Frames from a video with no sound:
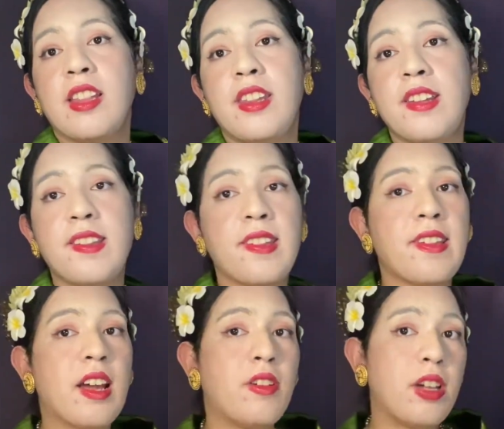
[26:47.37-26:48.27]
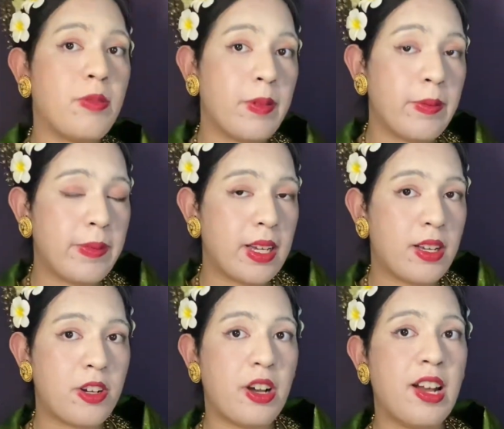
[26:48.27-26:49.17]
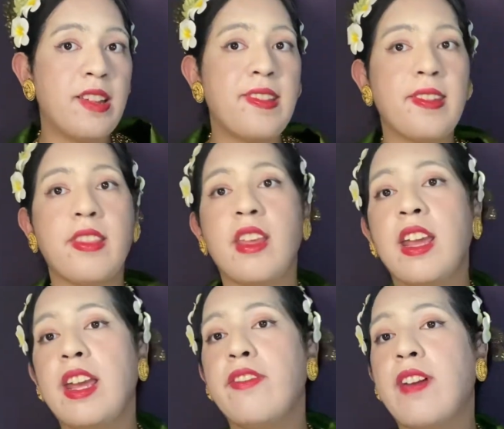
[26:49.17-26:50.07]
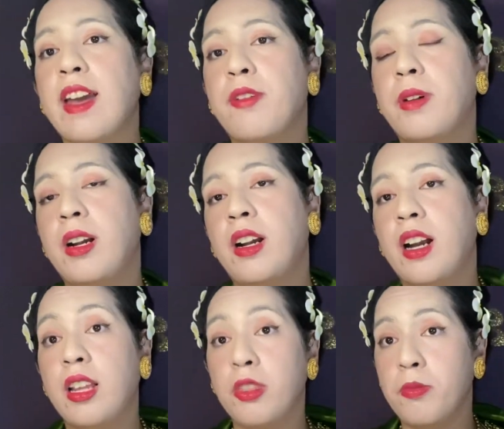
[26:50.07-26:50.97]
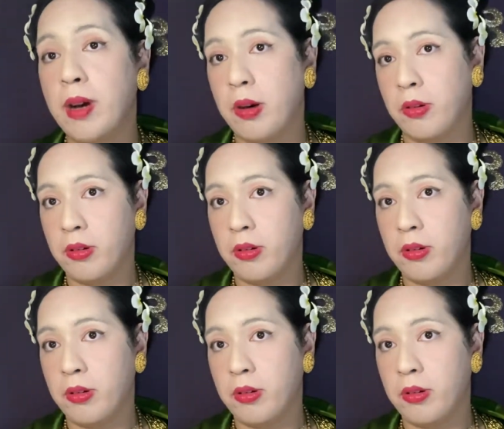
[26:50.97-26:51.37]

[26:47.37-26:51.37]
this is how I would be dressed if I were a tumao.